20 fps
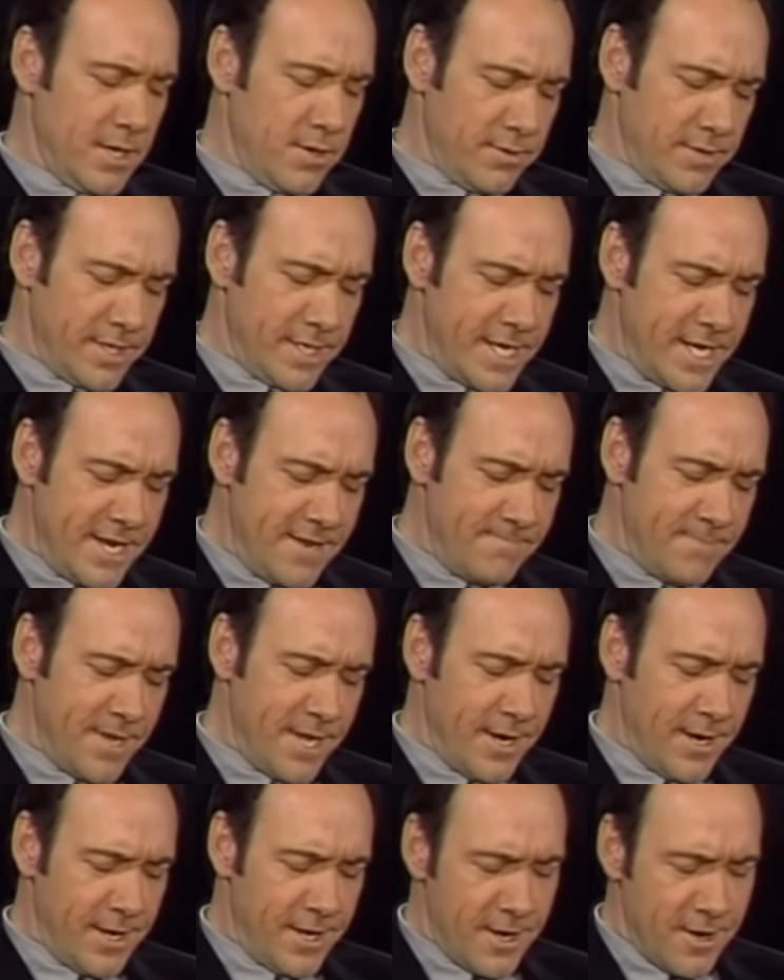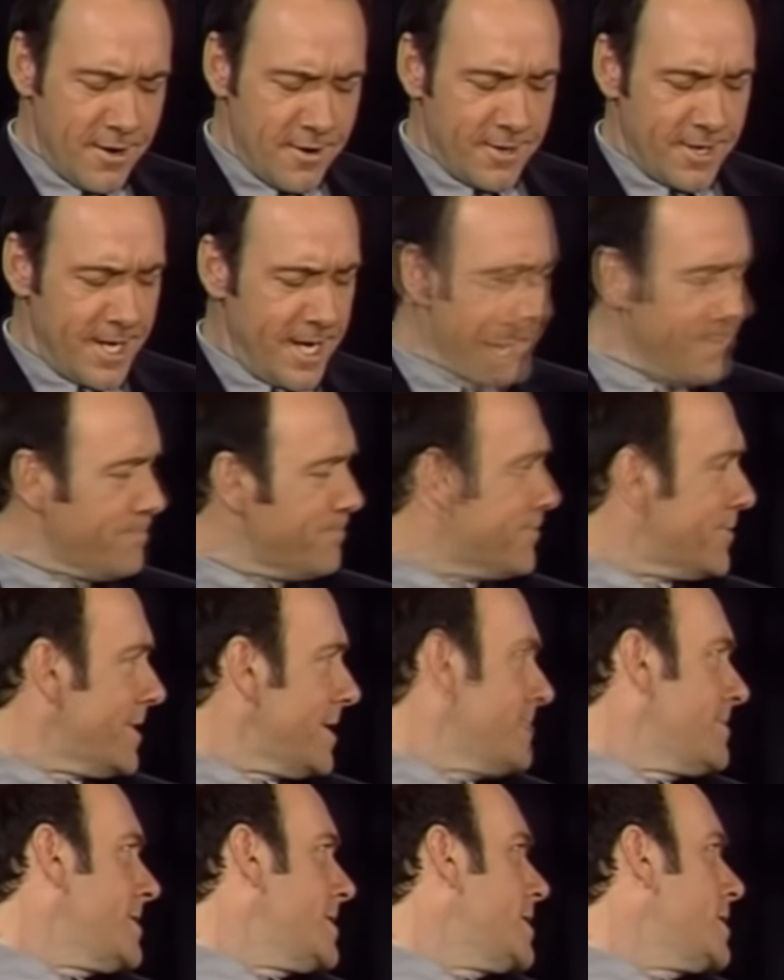so leave me alone and
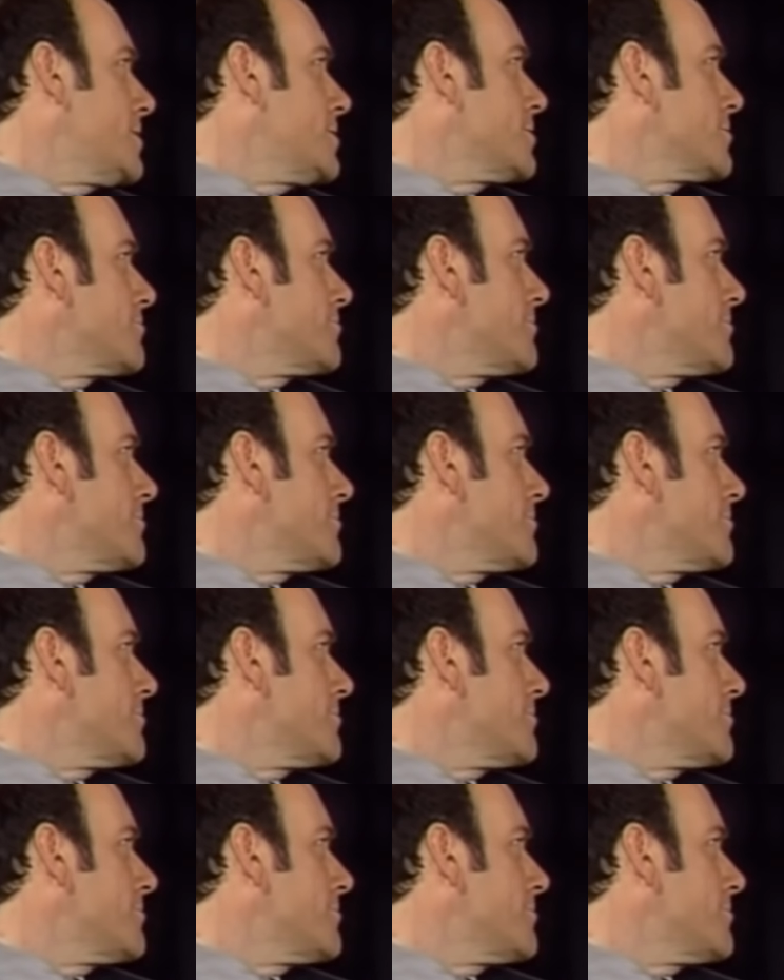bring me the